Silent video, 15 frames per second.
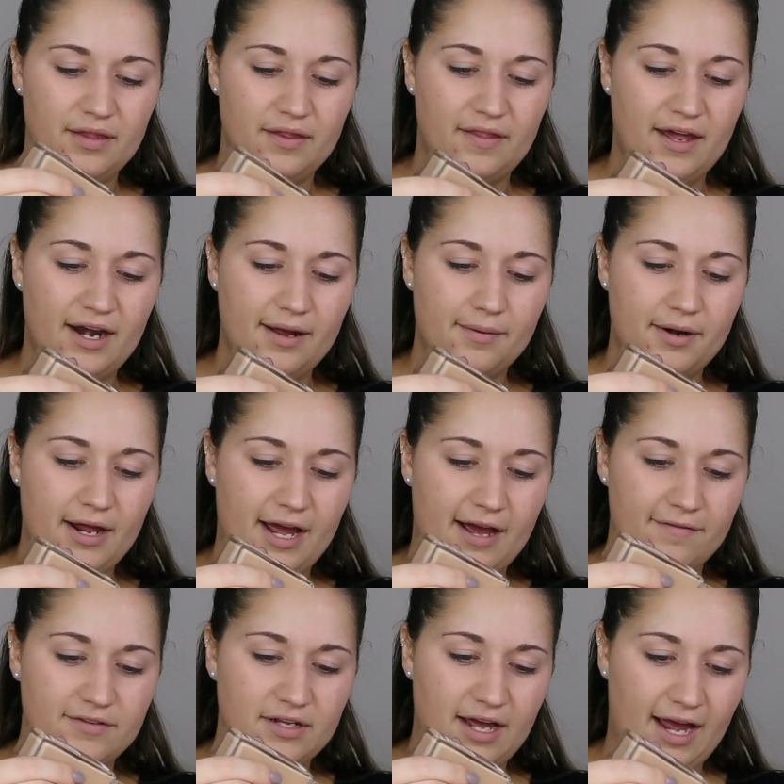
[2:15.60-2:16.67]
then I would
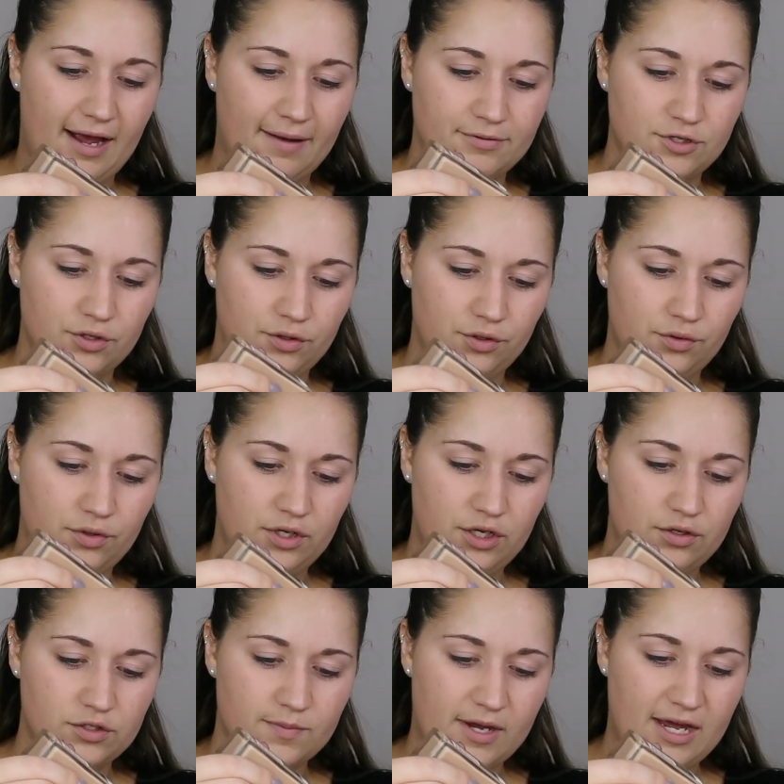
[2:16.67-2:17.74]
have to absolutely
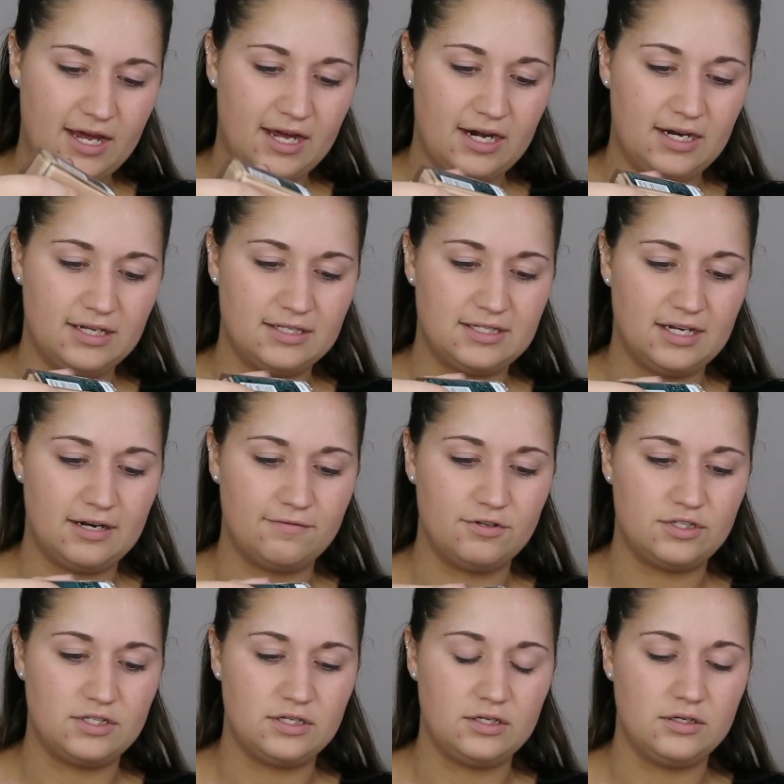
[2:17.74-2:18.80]
use my hand instead of
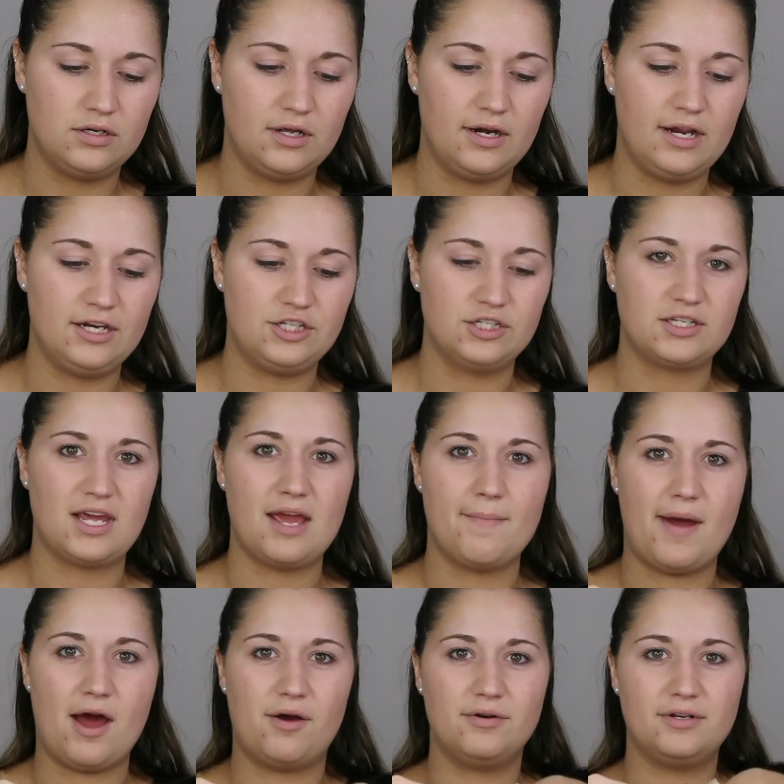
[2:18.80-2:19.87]
just, and it just
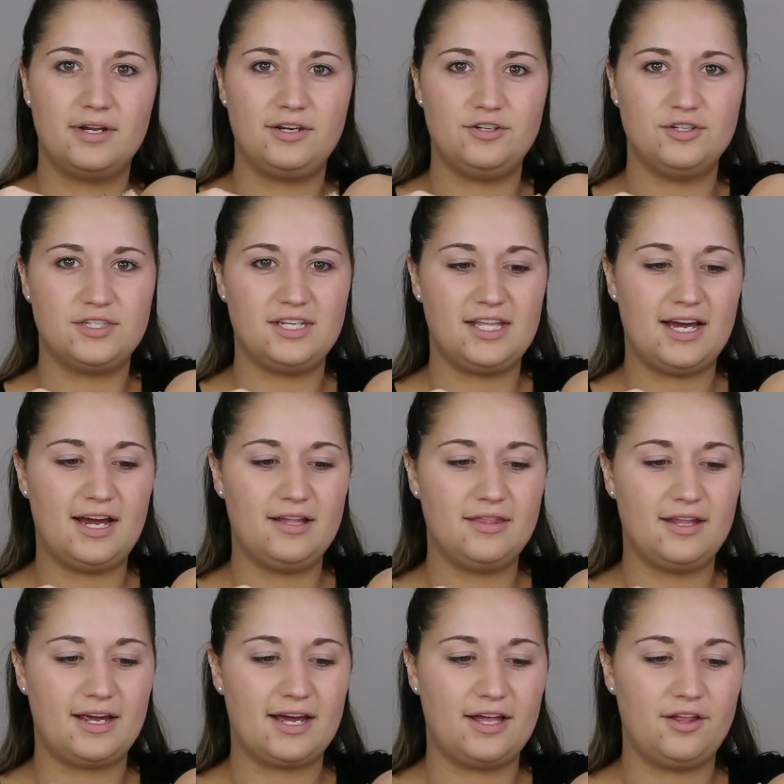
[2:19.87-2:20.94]
came out. Did you see that?
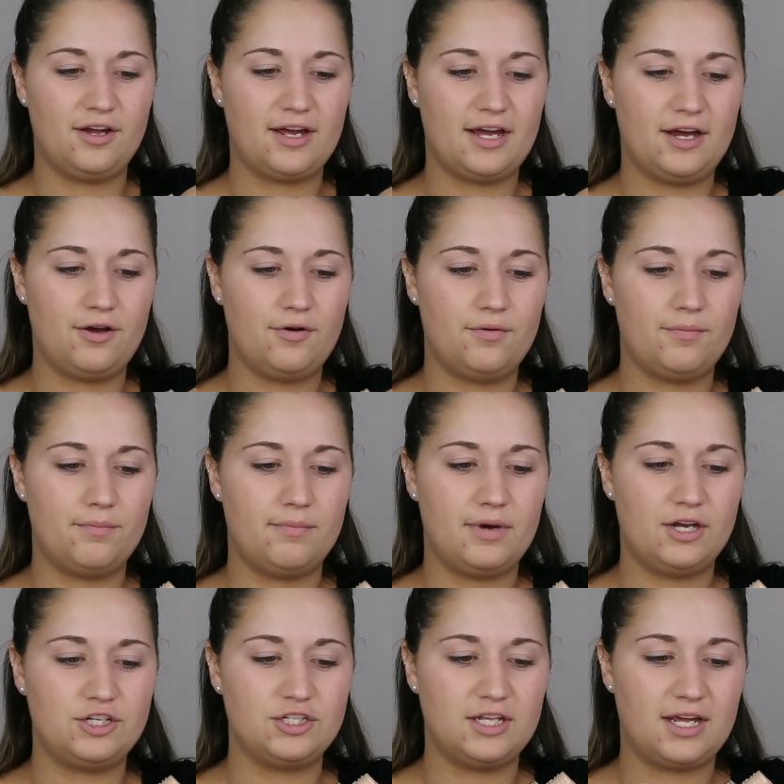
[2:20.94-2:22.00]
Like, look how
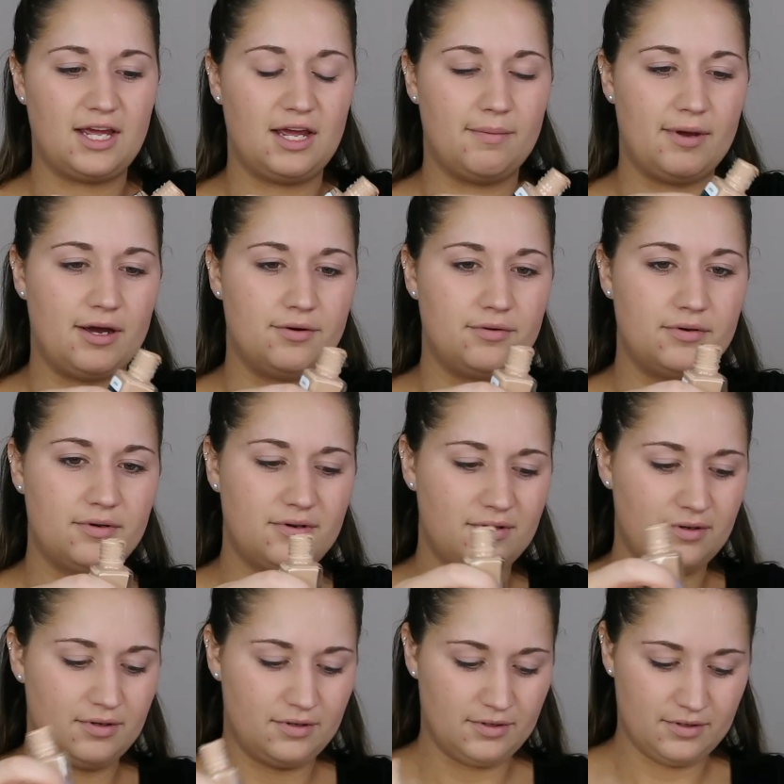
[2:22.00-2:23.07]
much that came out.
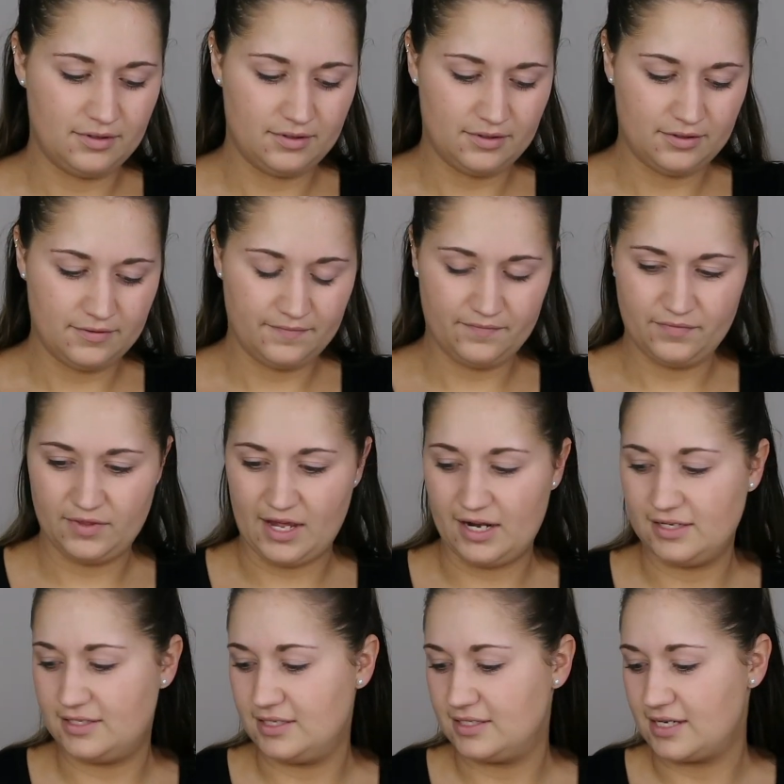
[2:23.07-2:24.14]

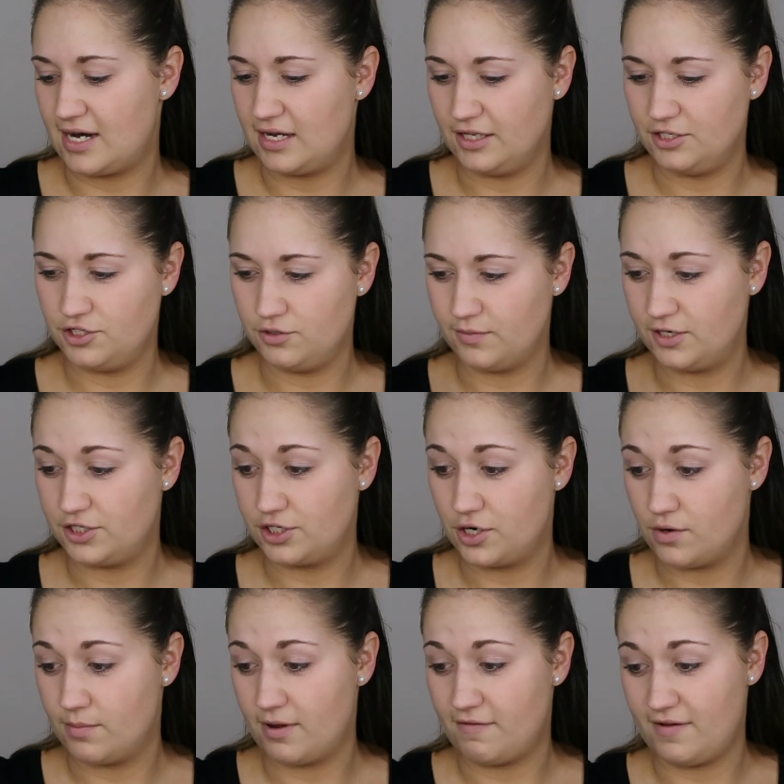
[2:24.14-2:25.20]
That is entirely too much to
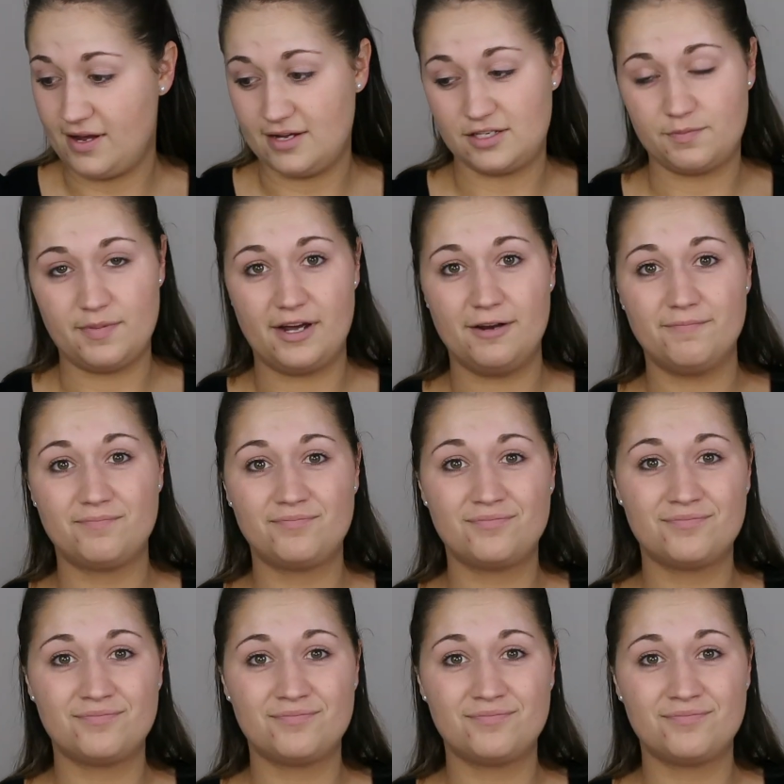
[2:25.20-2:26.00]
go on my face, but